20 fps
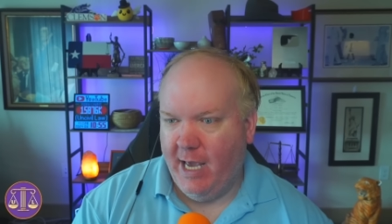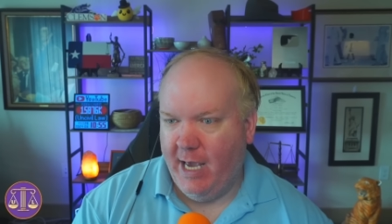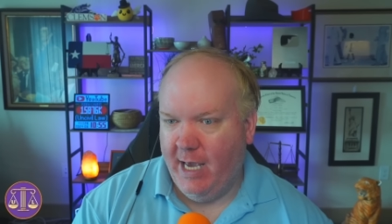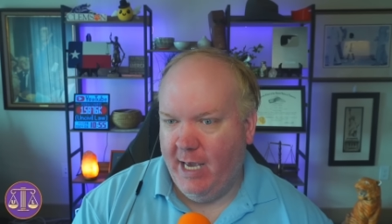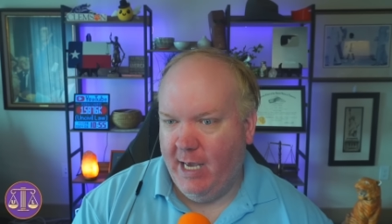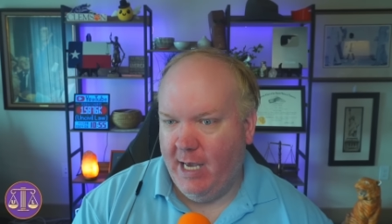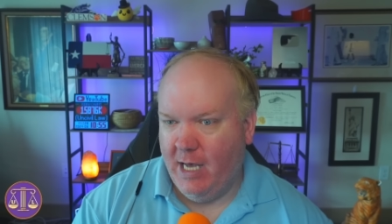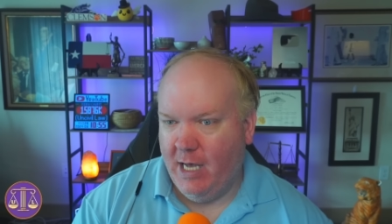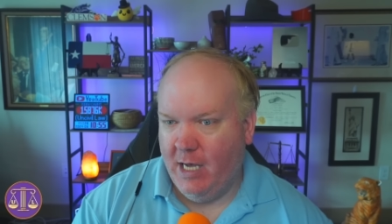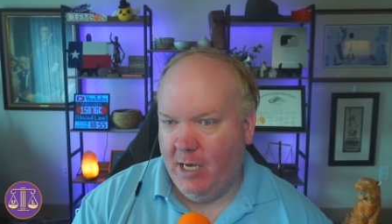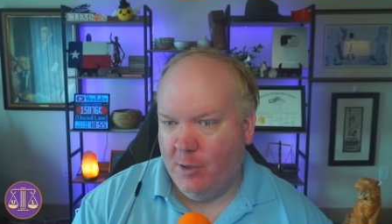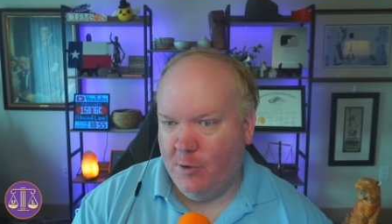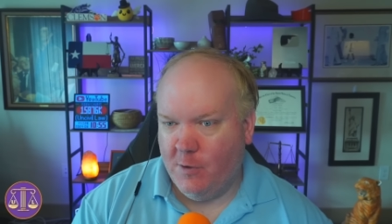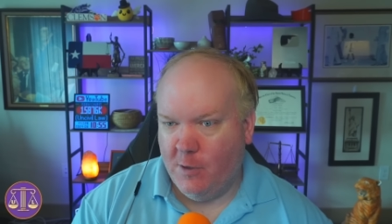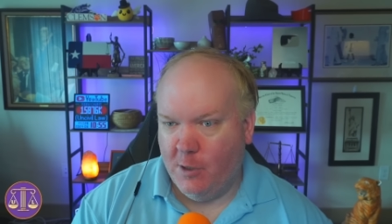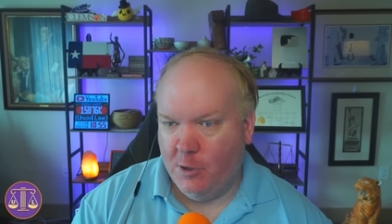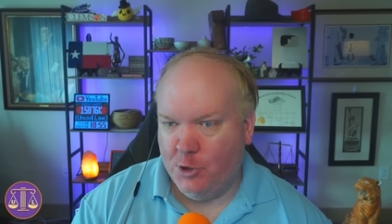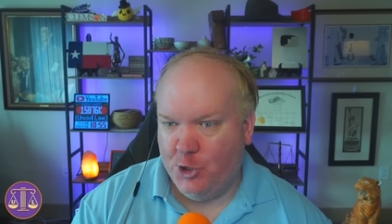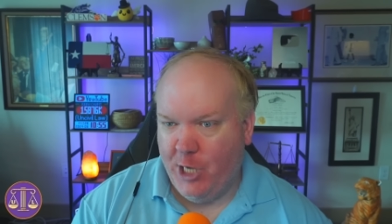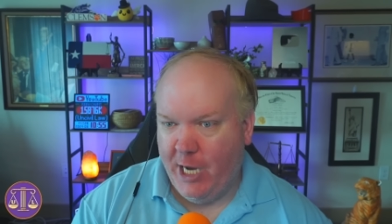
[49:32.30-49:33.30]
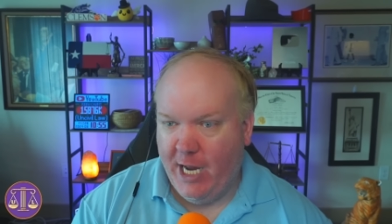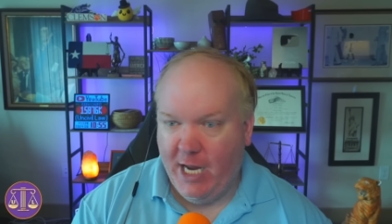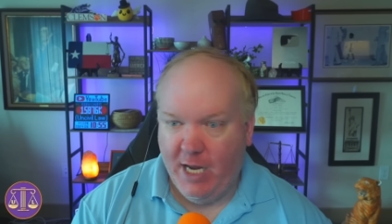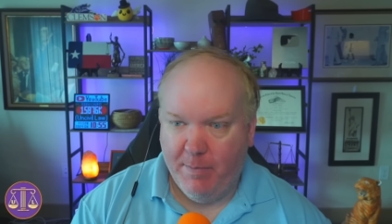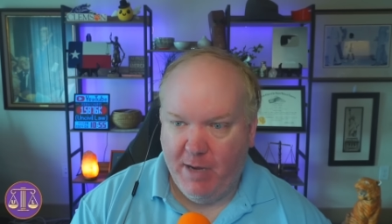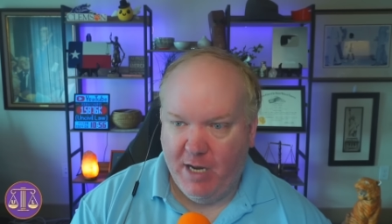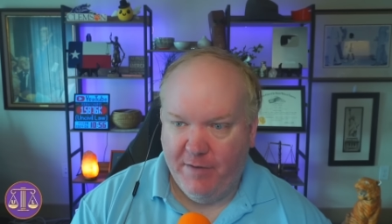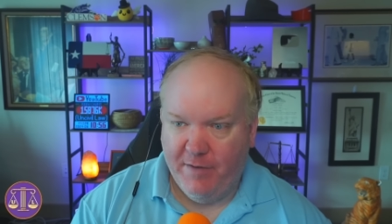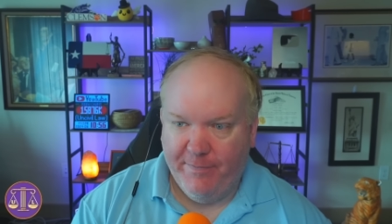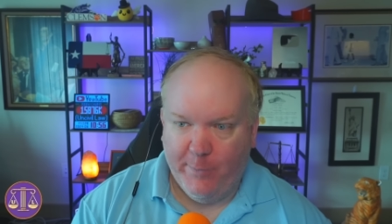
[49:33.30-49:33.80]
a uh,
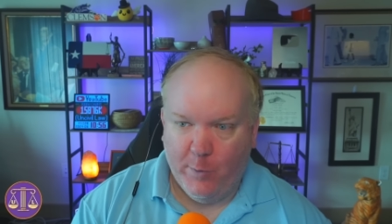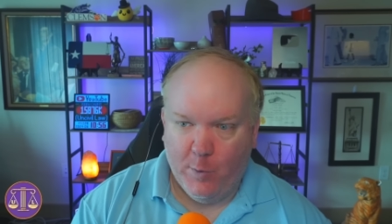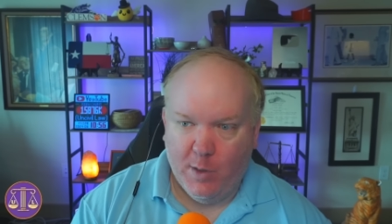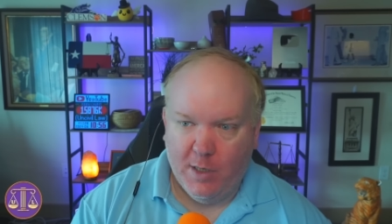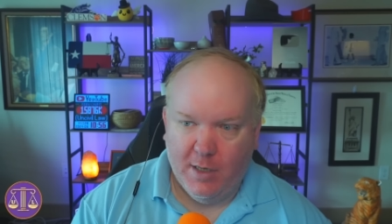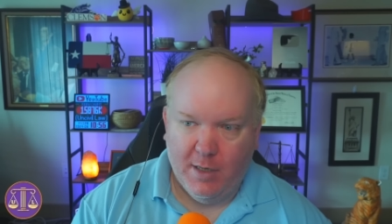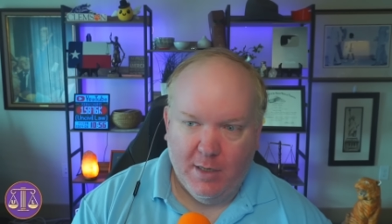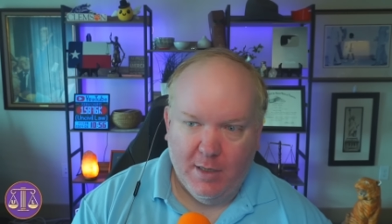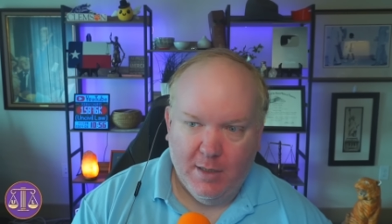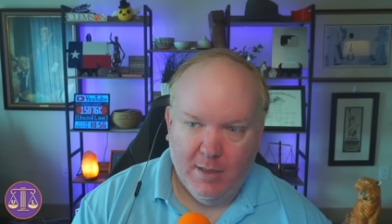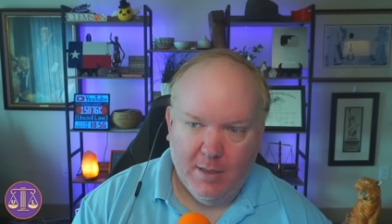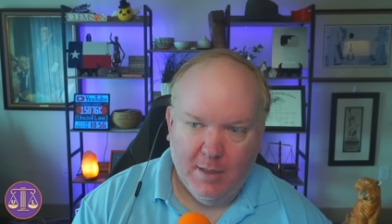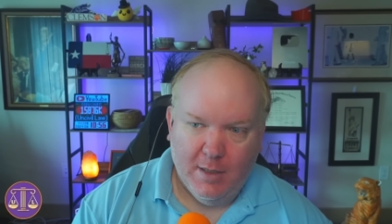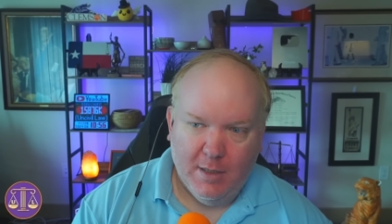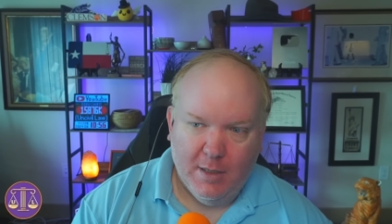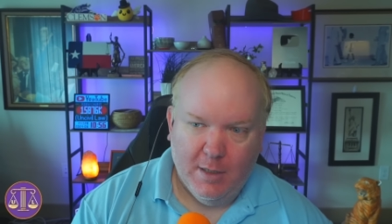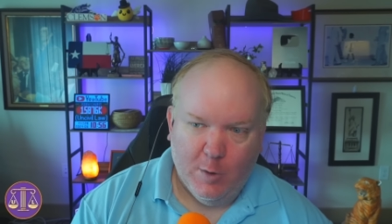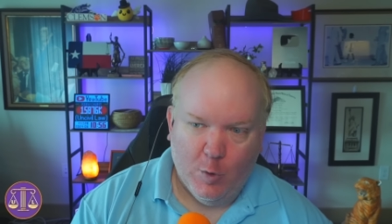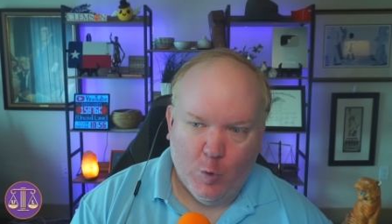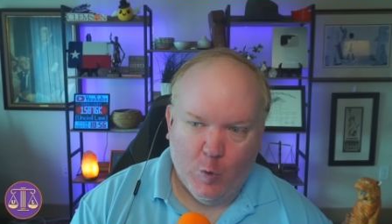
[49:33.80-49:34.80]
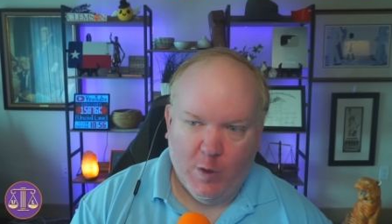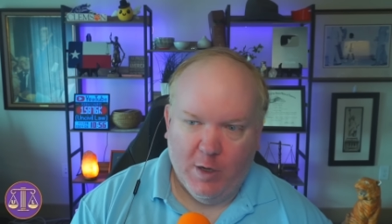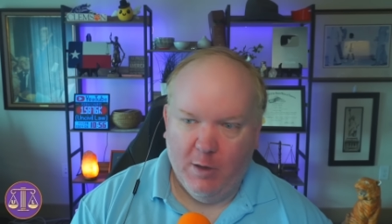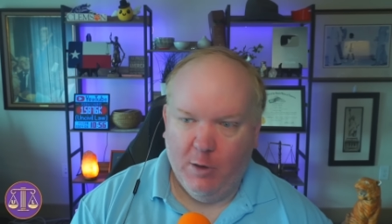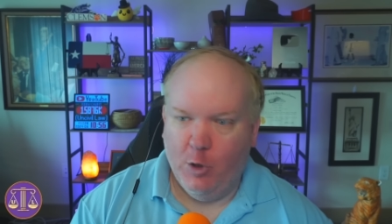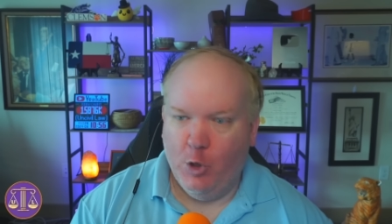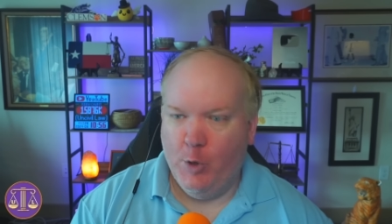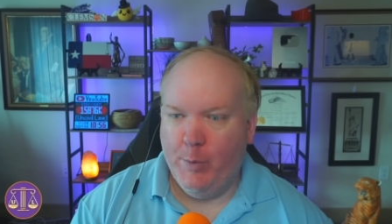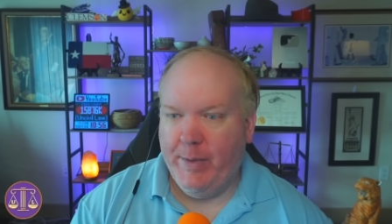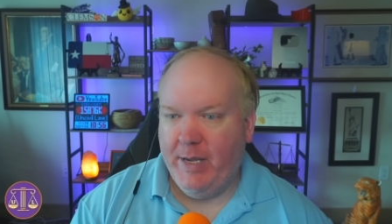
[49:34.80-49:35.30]
crocheting metaphor or a
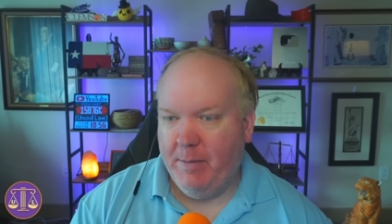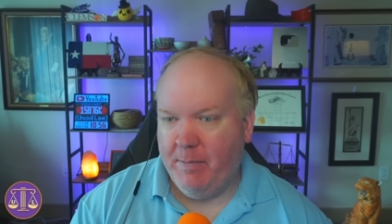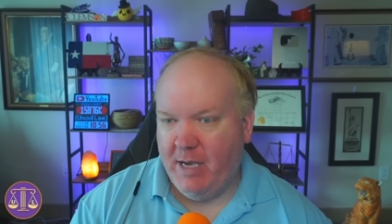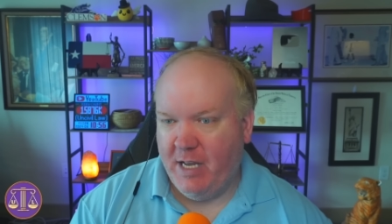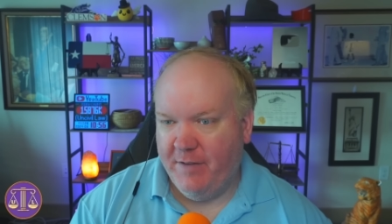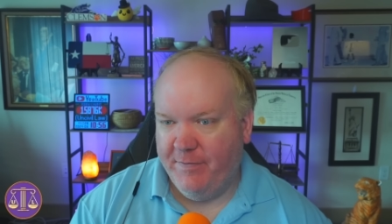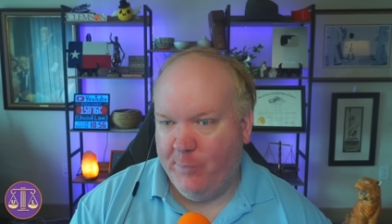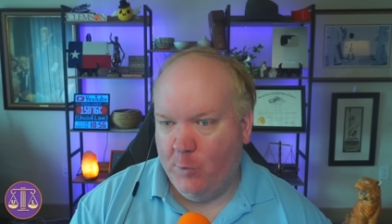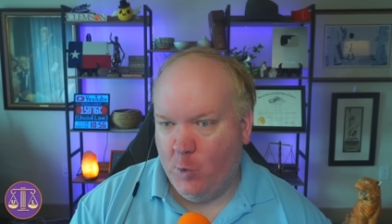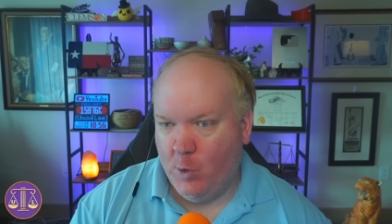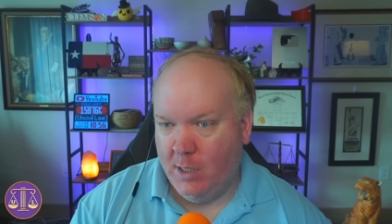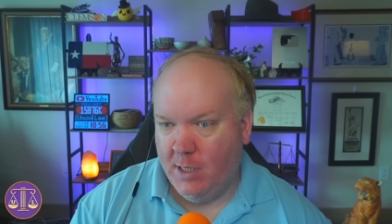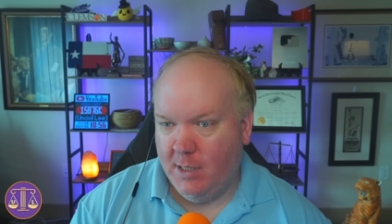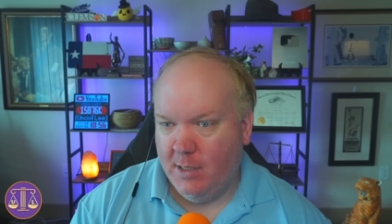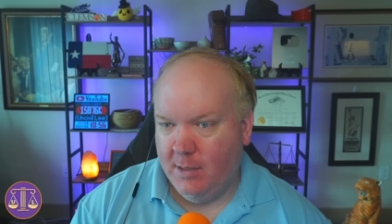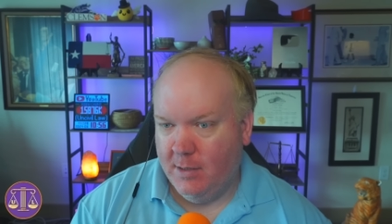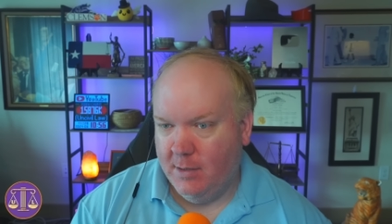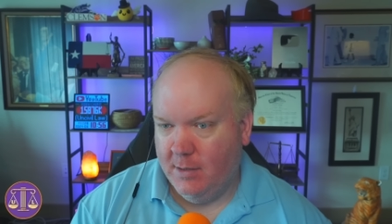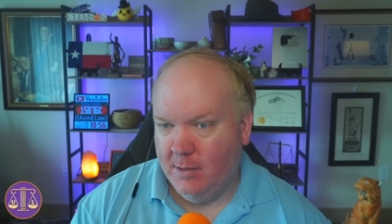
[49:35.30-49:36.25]
looming metaphor.